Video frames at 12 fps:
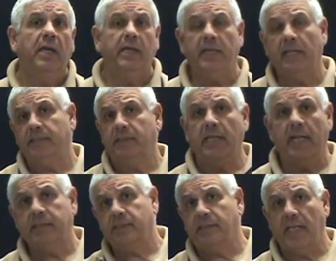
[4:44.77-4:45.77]
And
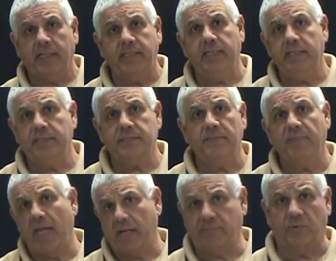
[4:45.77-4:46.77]
that key is the
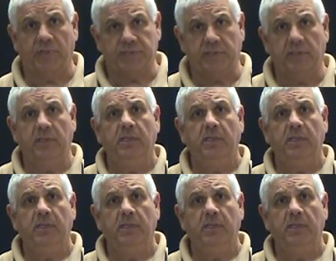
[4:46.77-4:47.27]
back pressure.